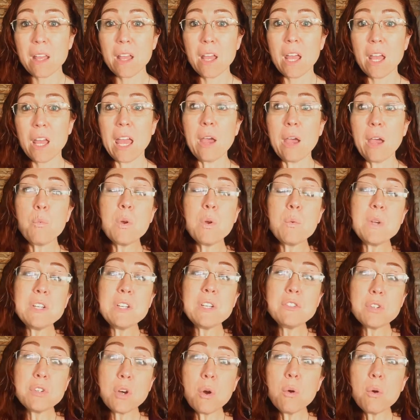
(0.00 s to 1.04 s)
And when we
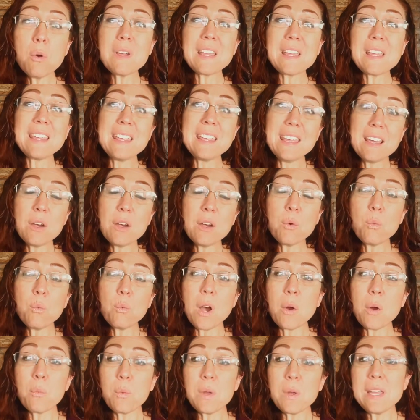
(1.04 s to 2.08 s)
don't get
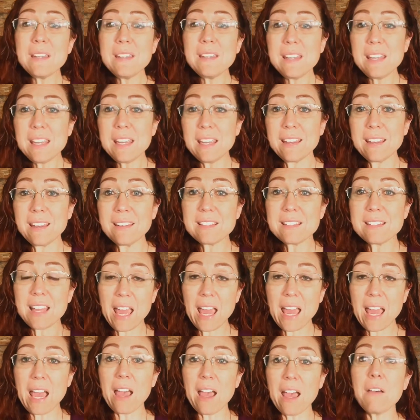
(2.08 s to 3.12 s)
what we need to
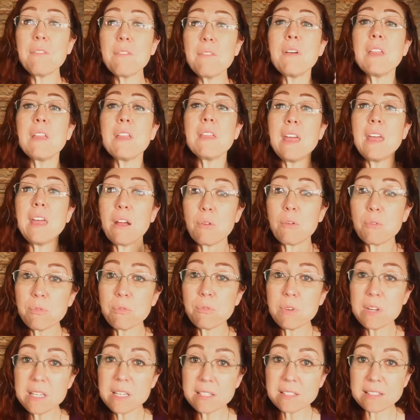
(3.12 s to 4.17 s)
have that
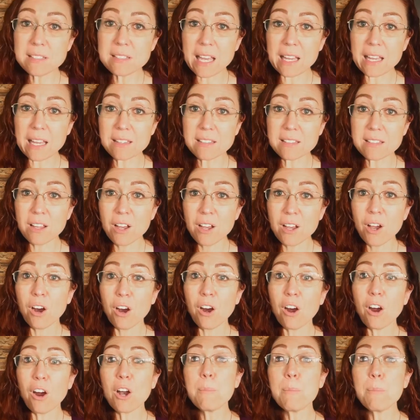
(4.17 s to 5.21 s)
reset,
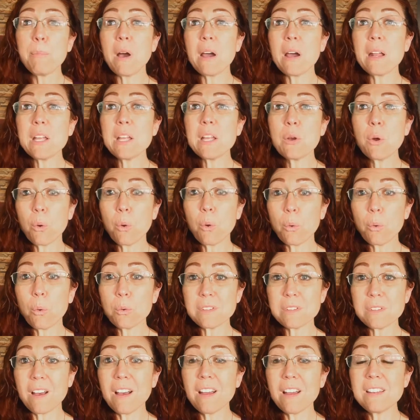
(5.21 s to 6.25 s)
our body
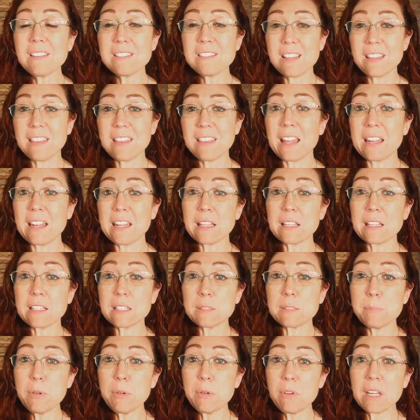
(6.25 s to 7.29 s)
holds on to that
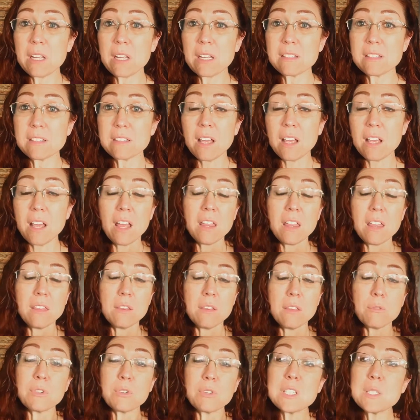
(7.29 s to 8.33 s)
experience,
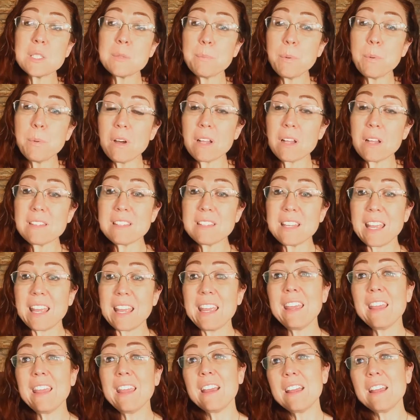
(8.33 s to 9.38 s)
the response,
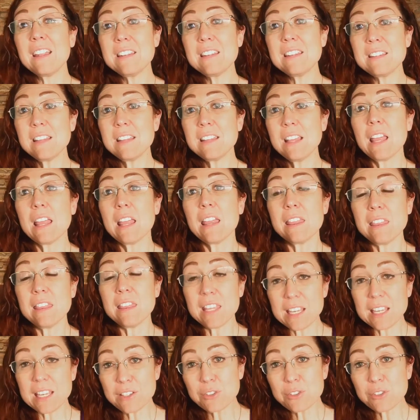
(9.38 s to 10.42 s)
and
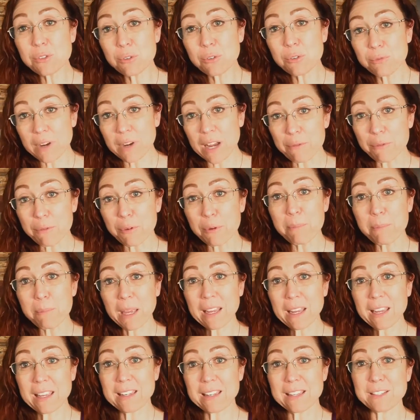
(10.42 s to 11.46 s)
these survival
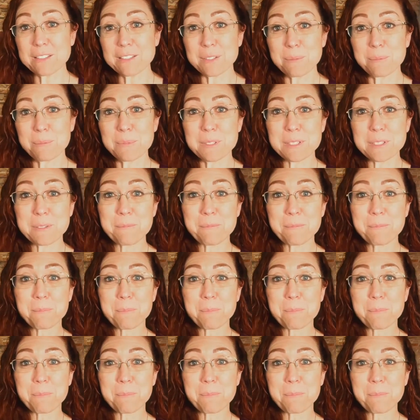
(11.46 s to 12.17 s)
mechanisms.